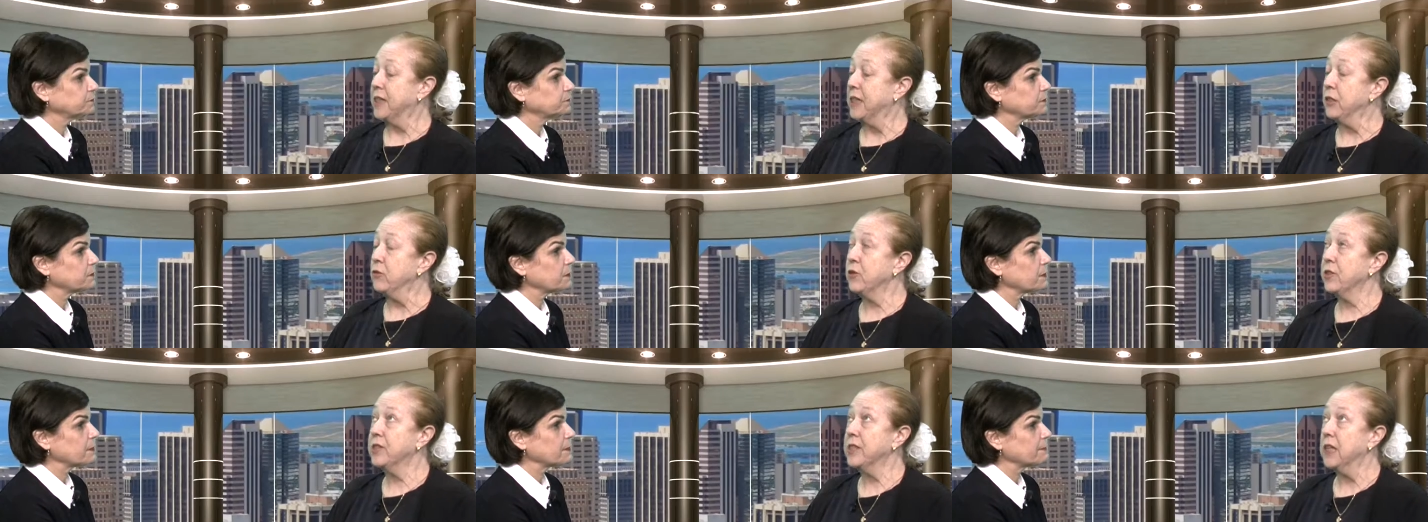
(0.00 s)

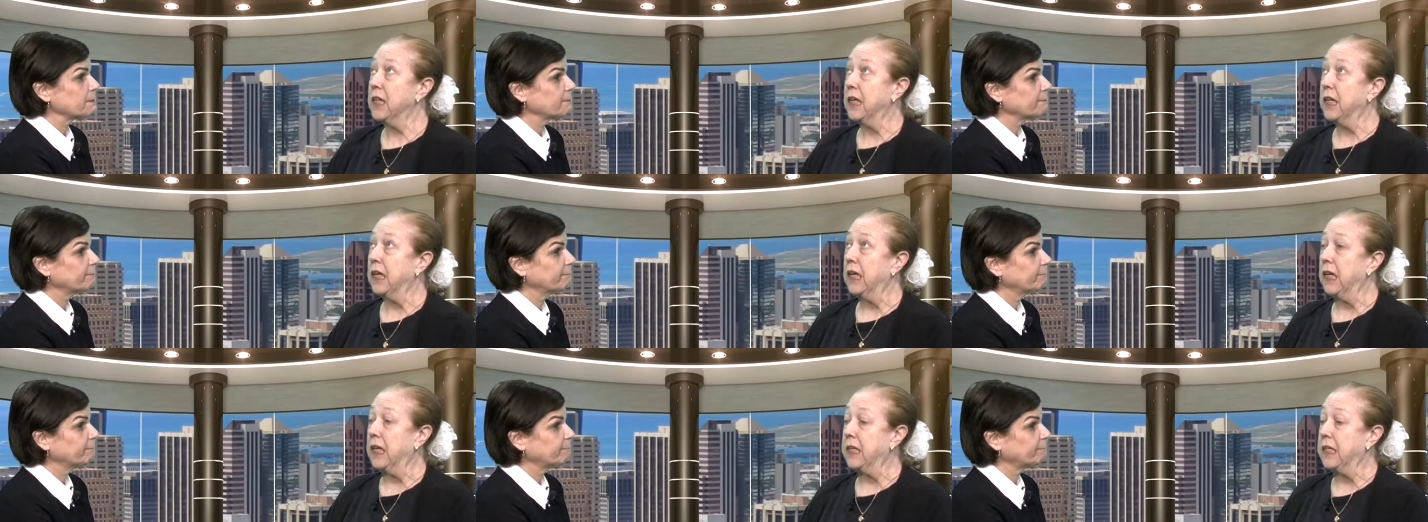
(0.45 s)
Speaker 1: interesting
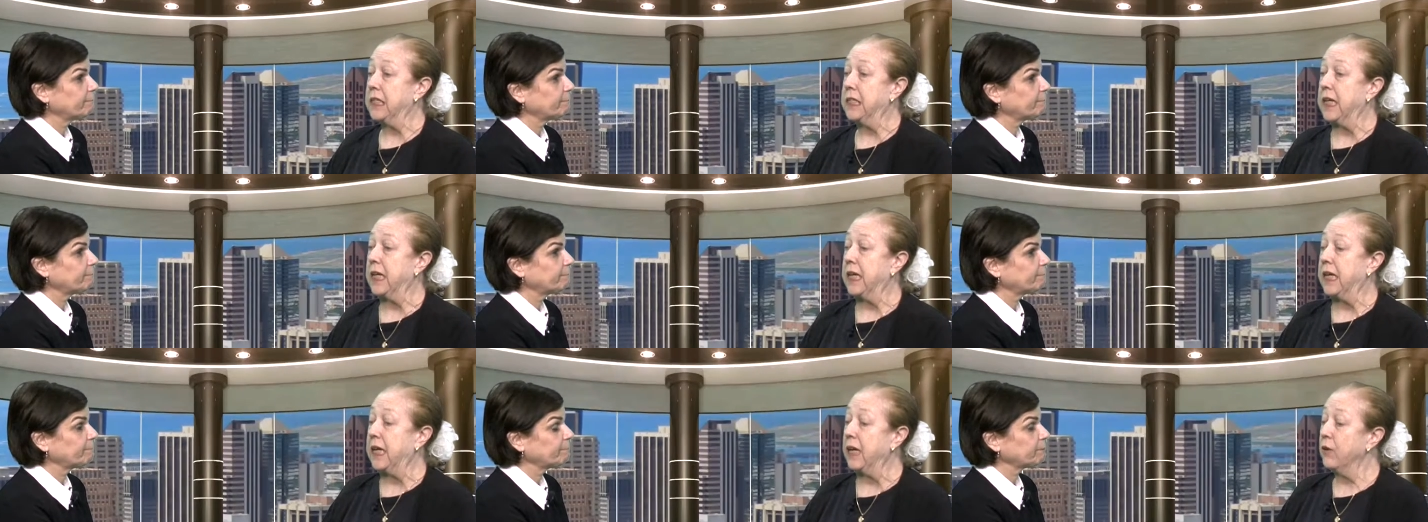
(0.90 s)
is that
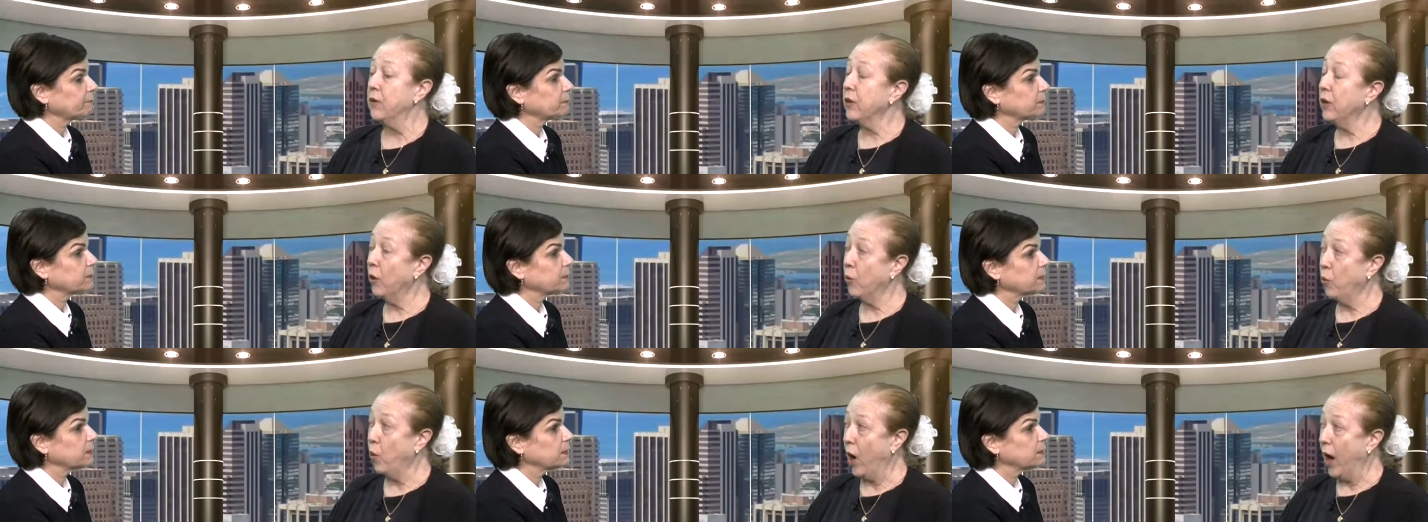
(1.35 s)
here in
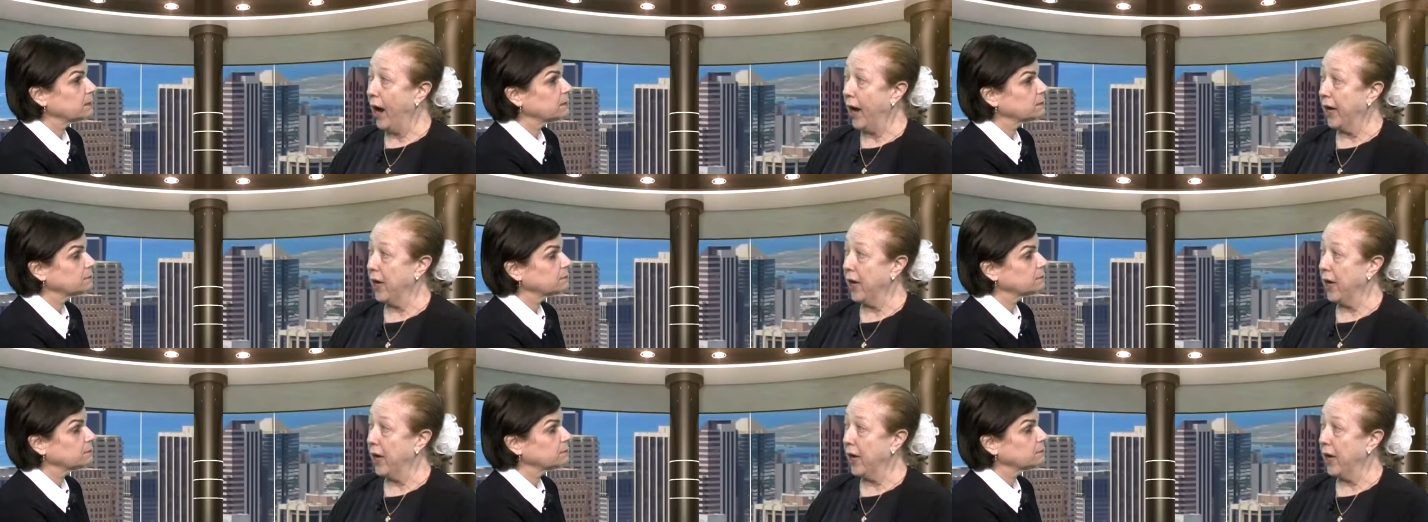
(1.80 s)
Hawaii,